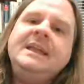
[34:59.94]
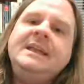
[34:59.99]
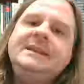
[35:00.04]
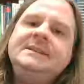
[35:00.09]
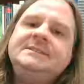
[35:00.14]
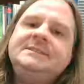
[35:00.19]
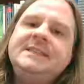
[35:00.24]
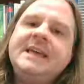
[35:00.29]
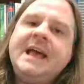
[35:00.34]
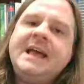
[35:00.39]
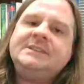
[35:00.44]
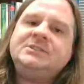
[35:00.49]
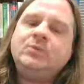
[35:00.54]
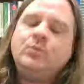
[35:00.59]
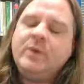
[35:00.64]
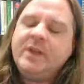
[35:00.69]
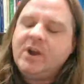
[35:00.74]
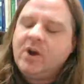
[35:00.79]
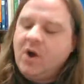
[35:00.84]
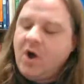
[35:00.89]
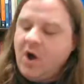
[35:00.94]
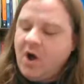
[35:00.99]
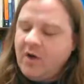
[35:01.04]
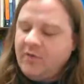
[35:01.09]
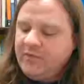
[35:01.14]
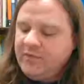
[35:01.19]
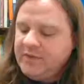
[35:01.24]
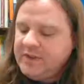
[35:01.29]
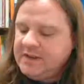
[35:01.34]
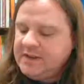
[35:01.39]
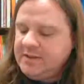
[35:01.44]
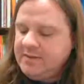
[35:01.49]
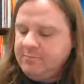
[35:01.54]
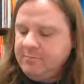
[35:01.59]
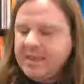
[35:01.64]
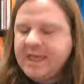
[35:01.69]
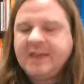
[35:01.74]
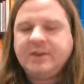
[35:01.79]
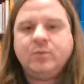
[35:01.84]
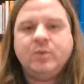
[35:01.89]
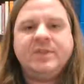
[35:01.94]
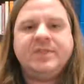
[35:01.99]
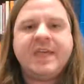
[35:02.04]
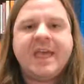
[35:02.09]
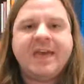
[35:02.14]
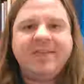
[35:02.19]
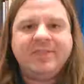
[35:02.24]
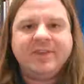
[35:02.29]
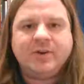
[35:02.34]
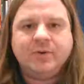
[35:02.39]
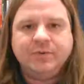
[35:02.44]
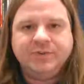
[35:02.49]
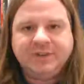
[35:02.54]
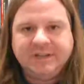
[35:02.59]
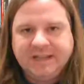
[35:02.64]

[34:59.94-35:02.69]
is that we are often met with ethical